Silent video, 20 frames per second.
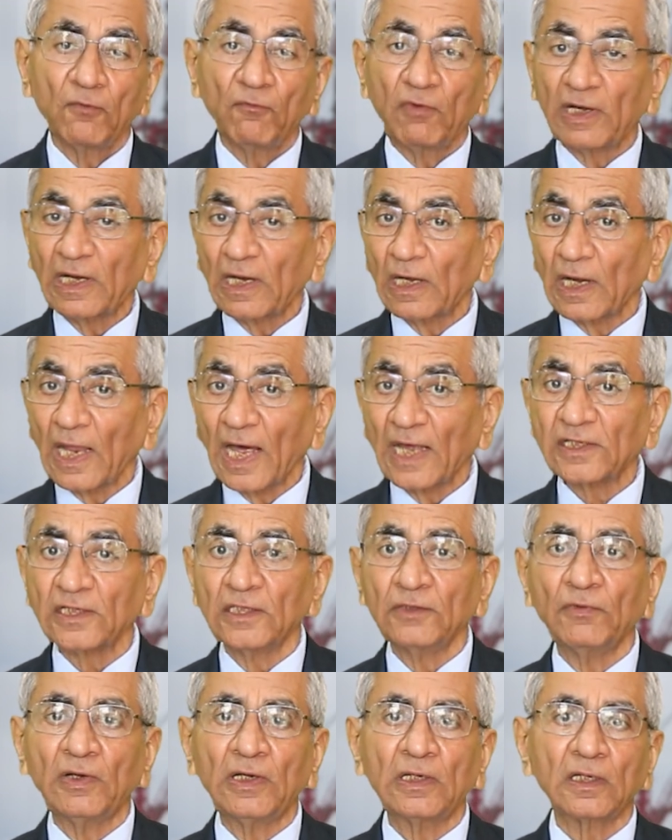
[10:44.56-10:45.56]
Very large
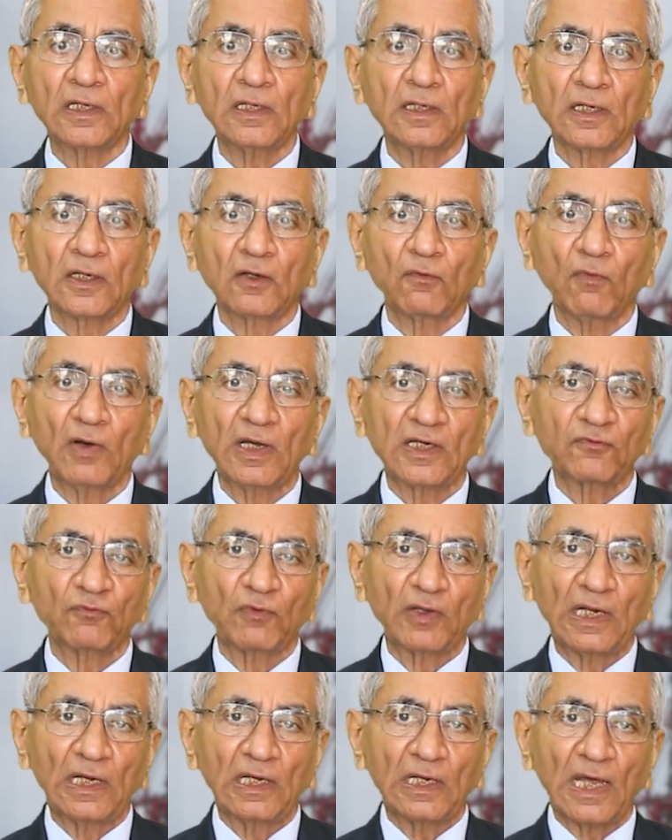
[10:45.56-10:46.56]
inventory requires
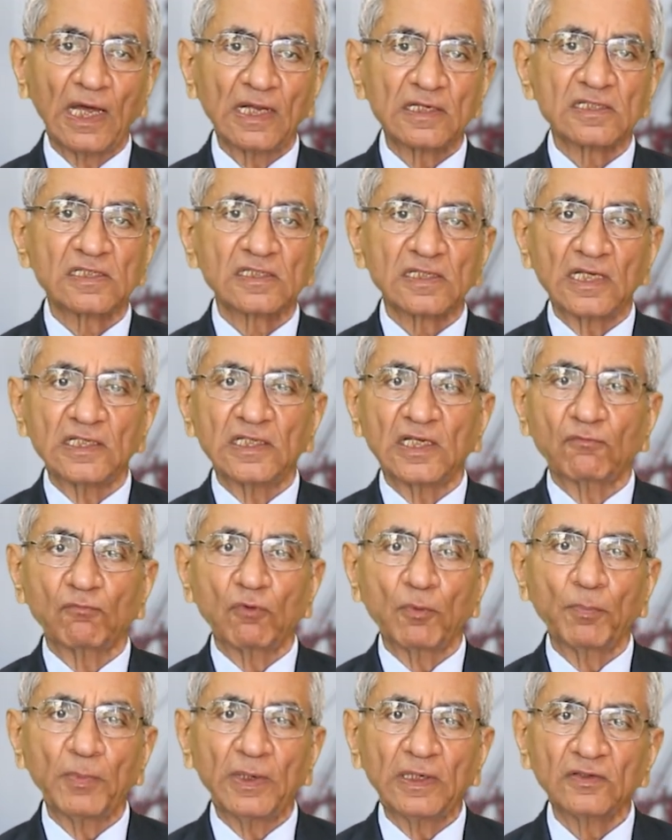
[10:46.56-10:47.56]
very large size
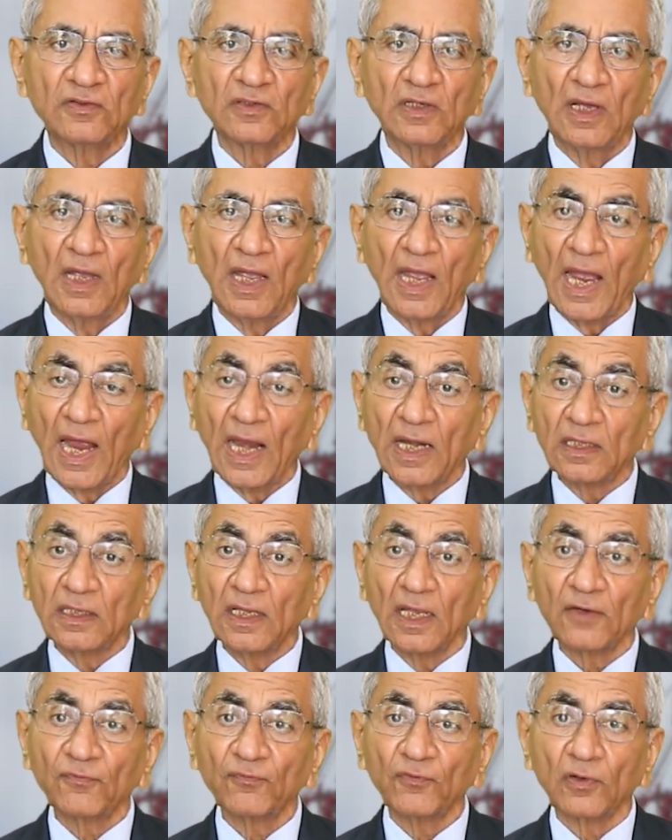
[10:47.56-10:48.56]
equipments and
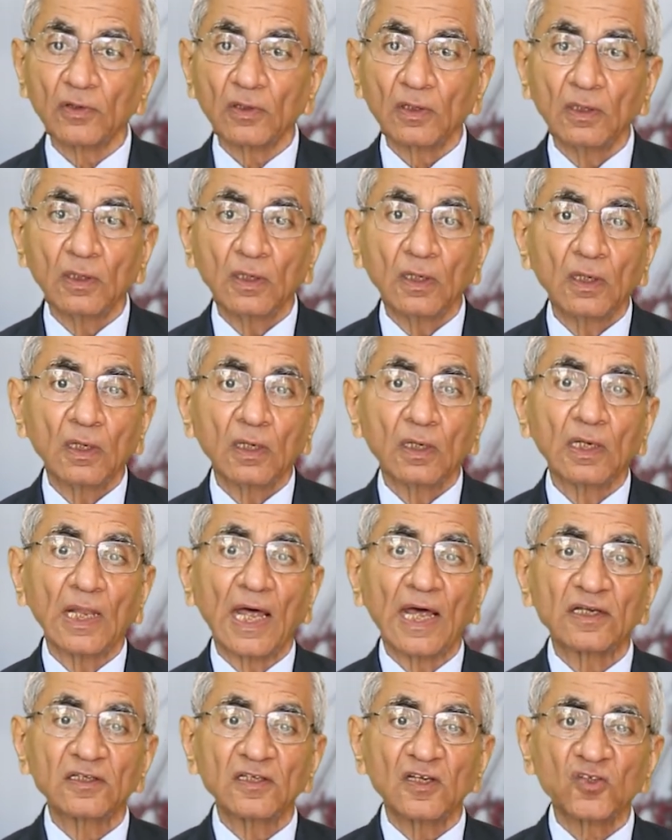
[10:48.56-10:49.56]
therefore
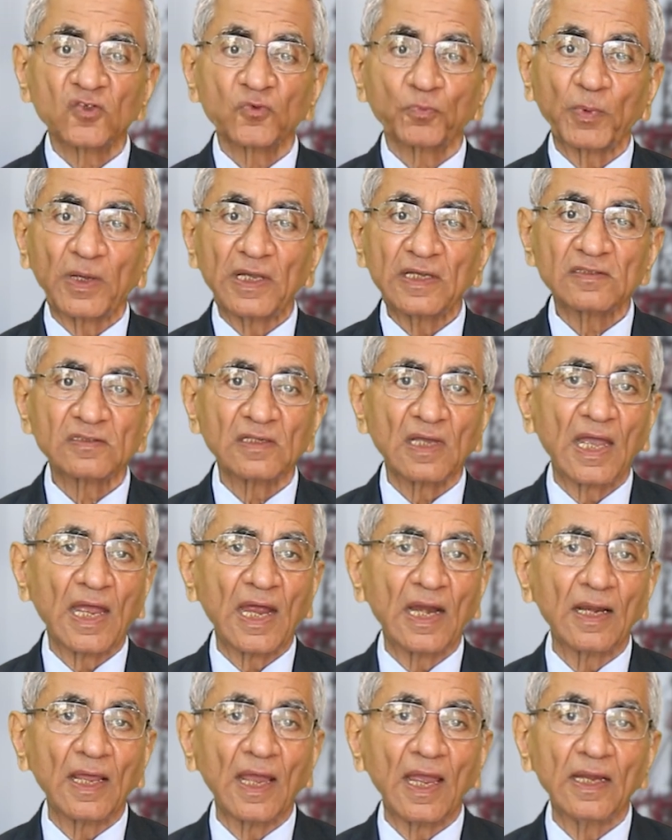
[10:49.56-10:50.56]
larger space
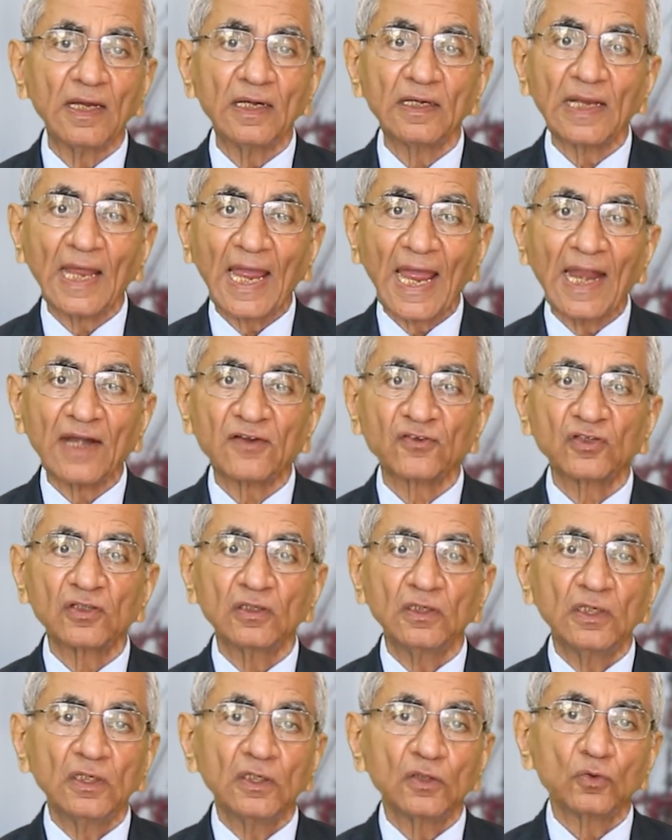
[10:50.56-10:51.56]
and it adds
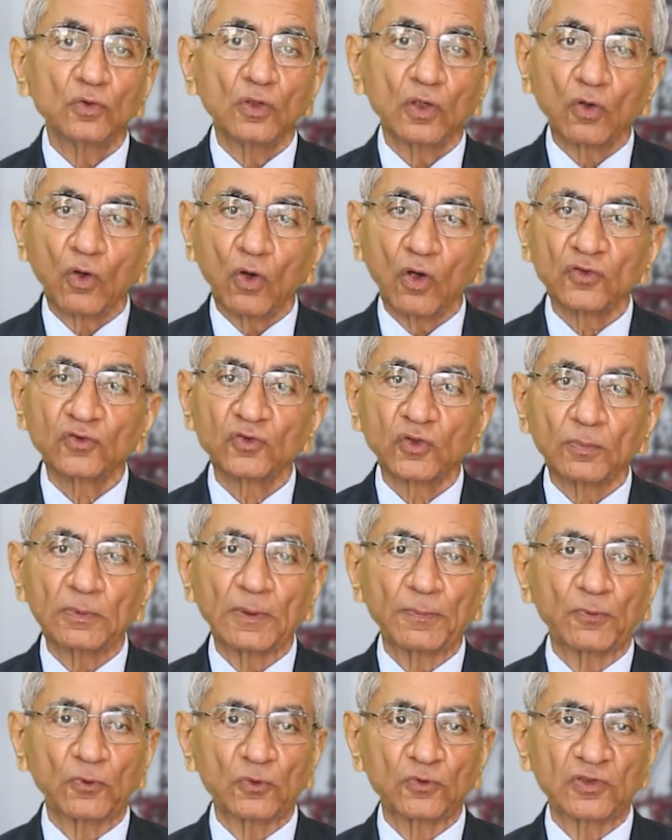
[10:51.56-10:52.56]
the cost of
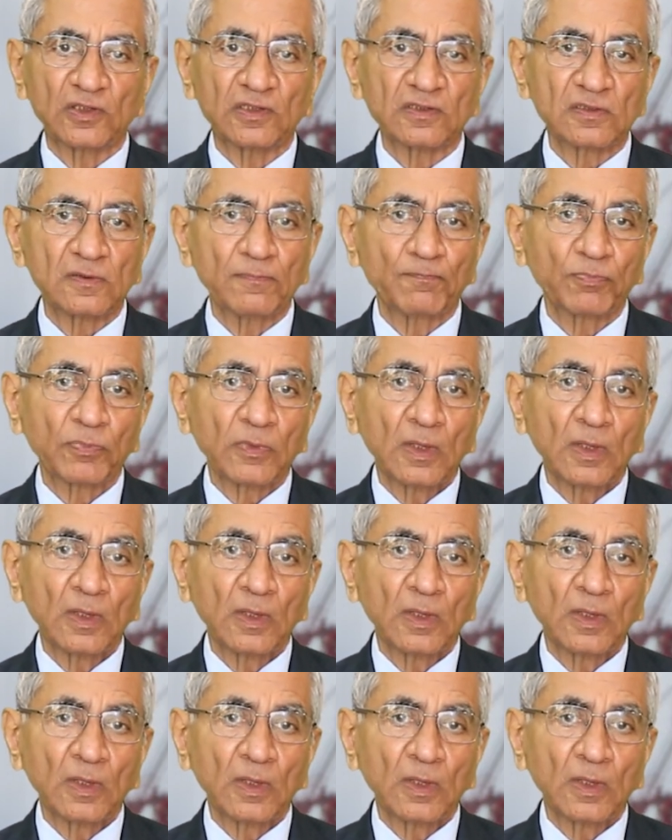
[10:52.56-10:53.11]
the process.